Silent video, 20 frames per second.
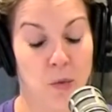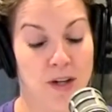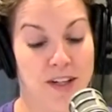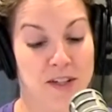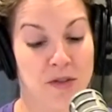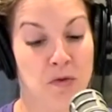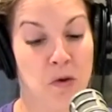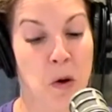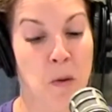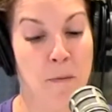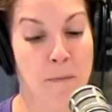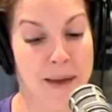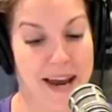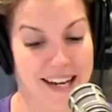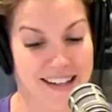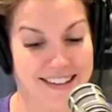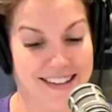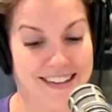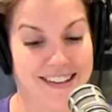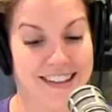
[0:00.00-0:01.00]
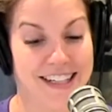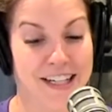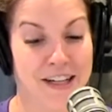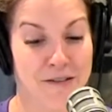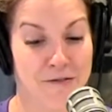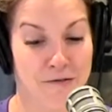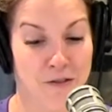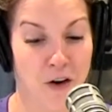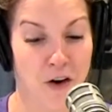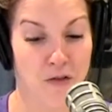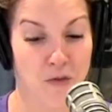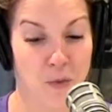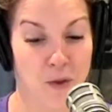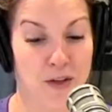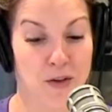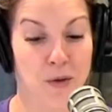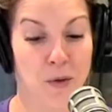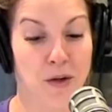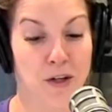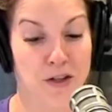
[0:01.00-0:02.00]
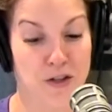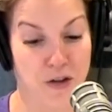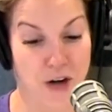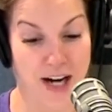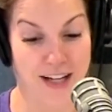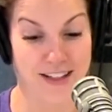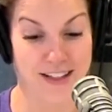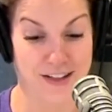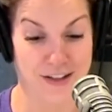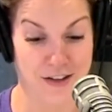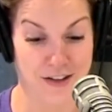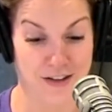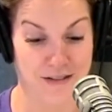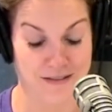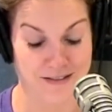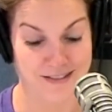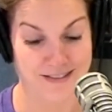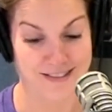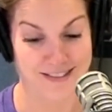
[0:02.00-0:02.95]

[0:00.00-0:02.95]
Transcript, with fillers: one is romantically involved with or attracted to.